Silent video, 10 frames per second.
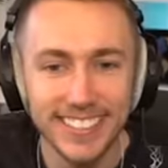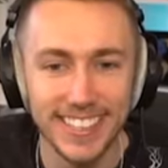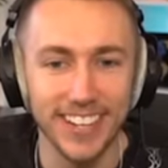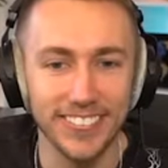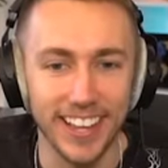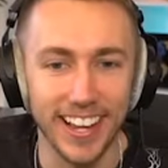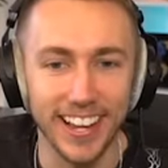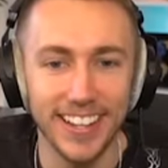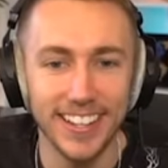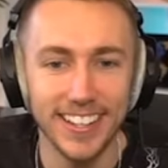Safe for that.
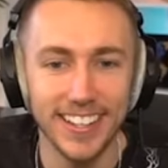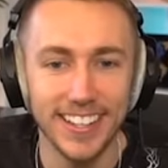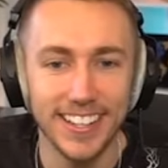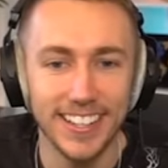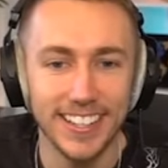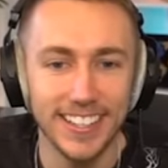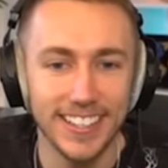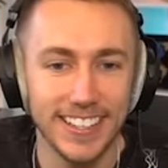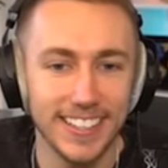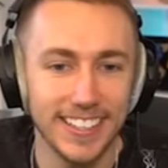
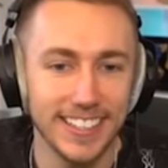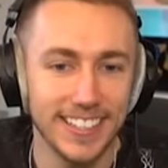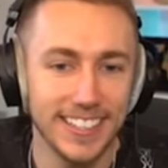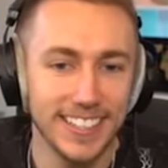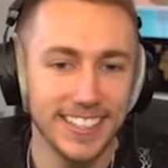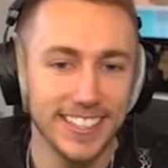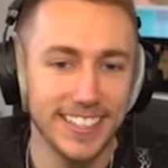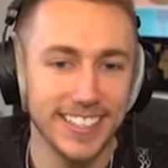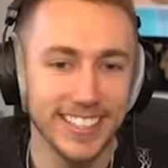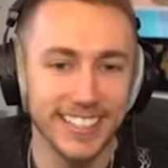We're Winnie Winter!
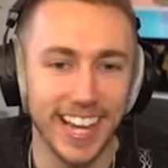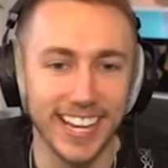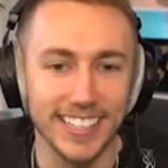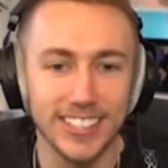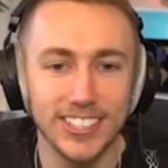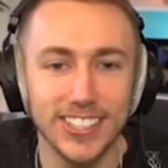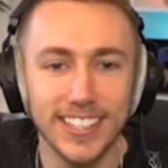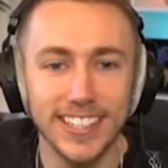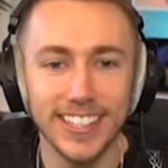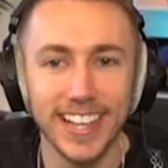Thanks.
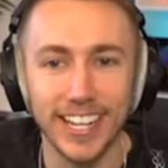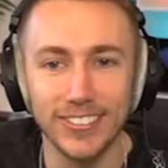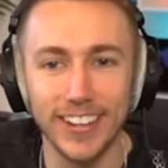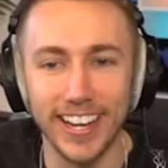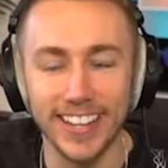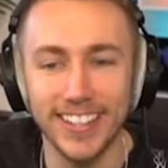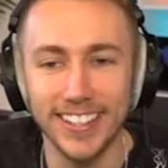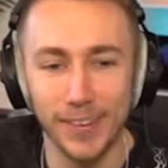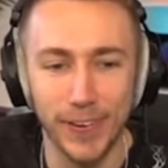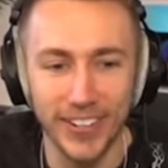Thanks, Vik.
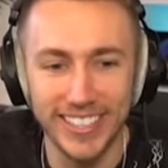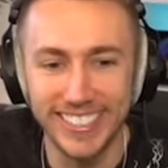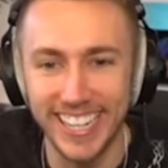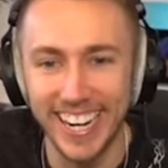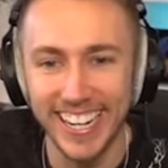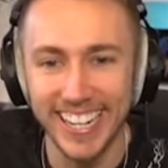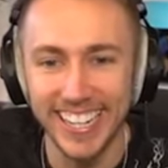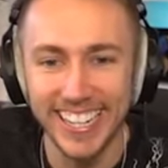Appreciate yeah, no it.